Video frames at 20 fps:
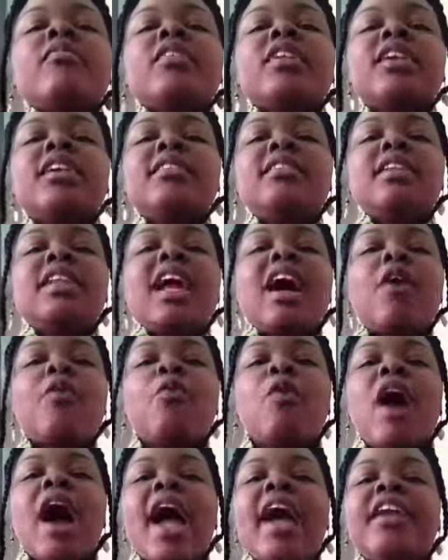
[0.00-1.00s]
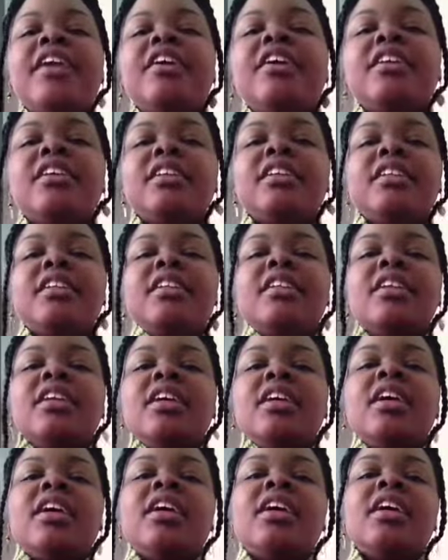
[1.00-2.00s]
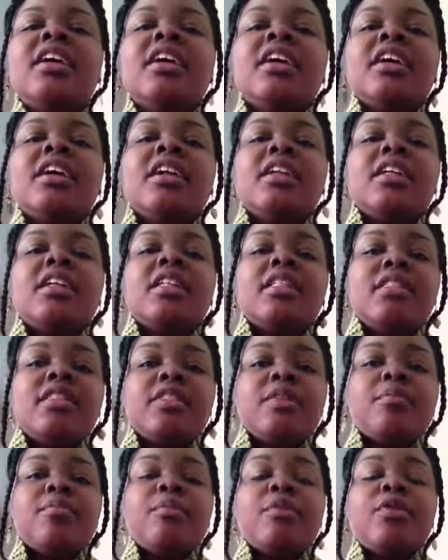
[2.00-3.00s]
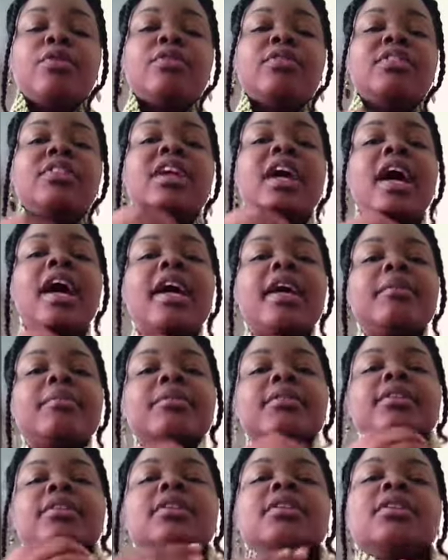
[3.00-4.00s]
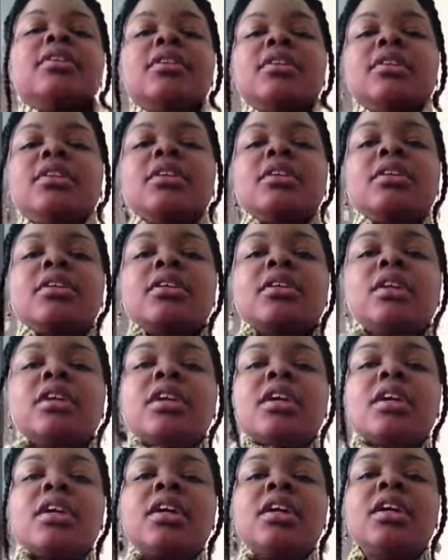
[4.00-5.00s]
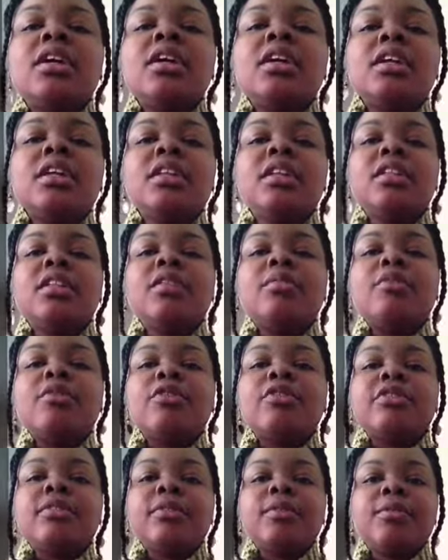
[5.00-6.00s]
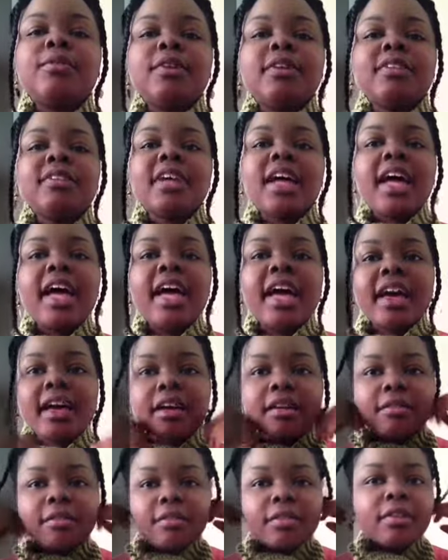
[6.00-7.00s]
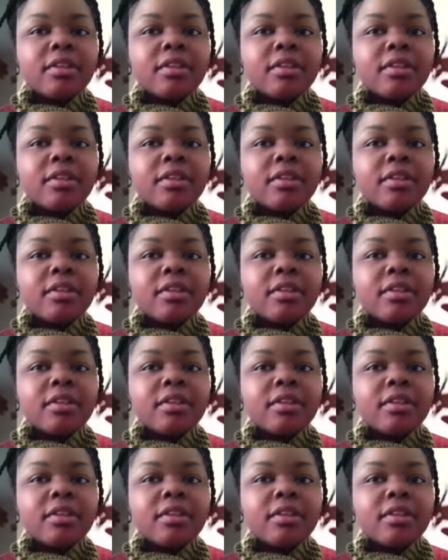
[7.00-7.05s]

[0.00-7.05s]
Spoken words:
it's a lot wider than most types, than most of the ones I have.